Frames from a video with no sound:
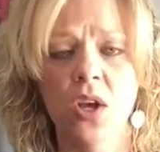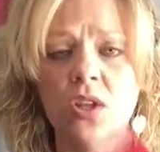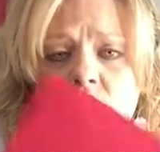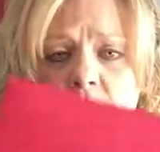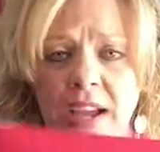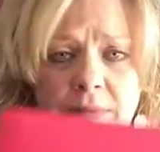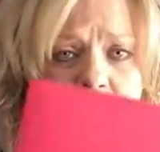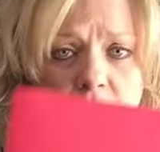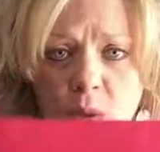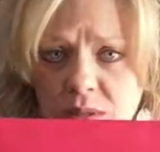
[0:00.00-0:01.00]
So I have
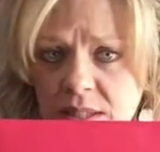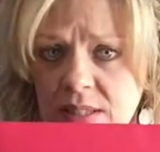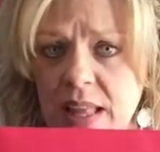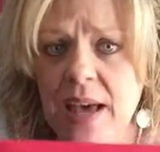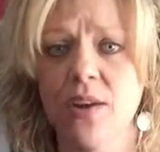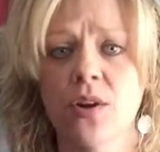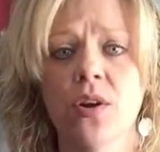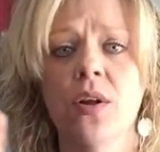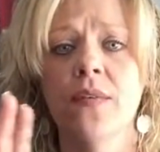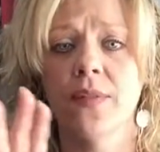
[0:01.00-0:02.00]
my Hostess letter,
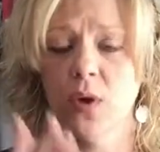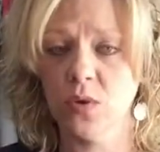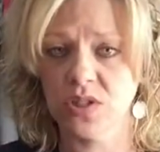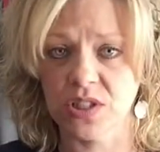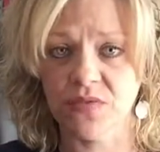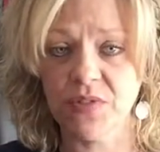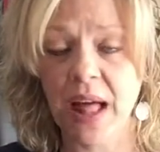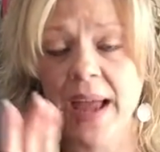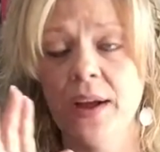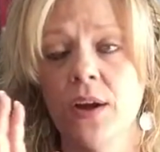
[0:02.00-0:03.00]
the Hostess
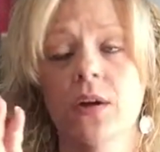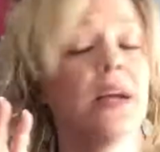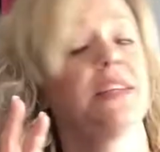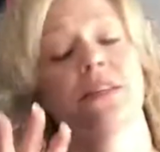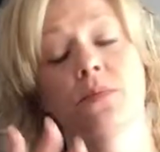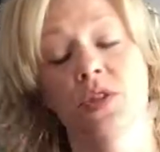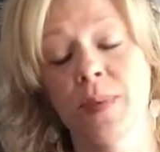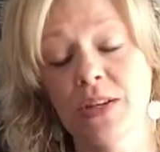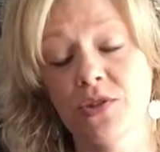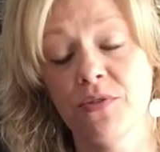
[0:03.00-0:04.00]
flyer, customer
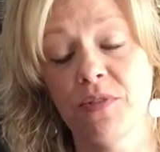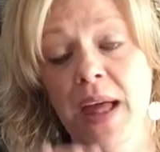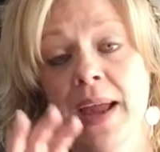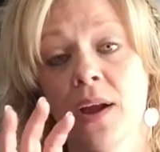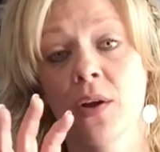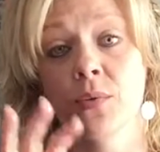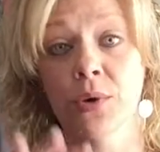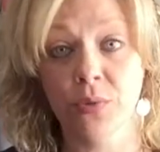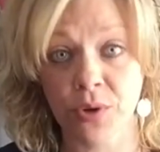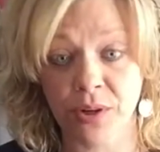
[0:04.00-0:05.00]
special flyer,
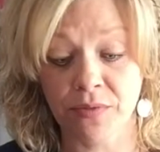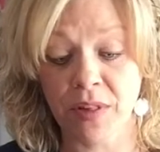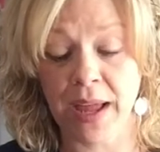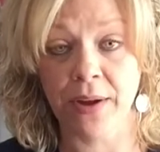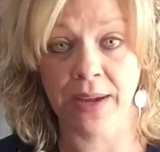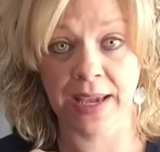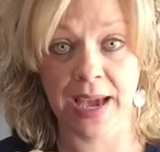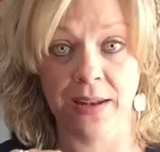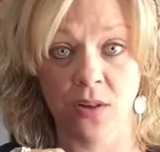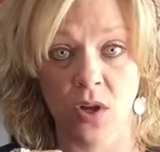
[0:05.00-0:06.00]
recruiting flyer, and
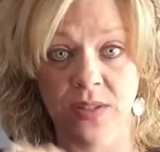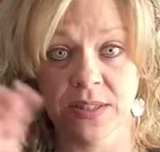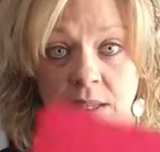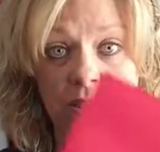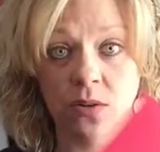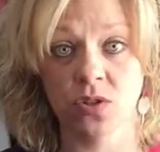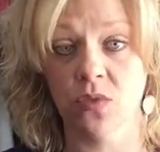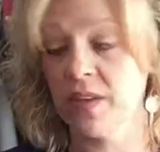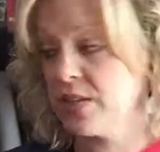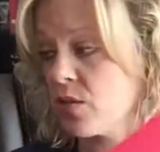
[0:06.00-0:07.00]
catalogs in here. So
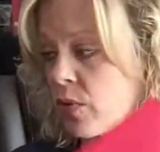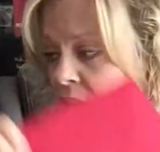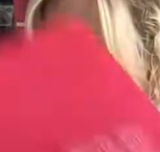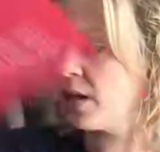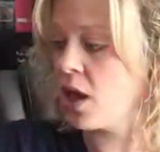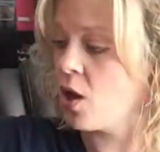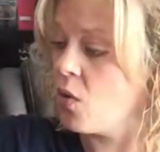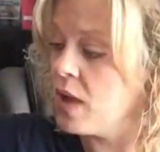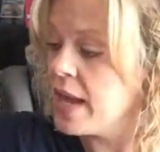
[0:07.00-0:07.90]
these are ready to go.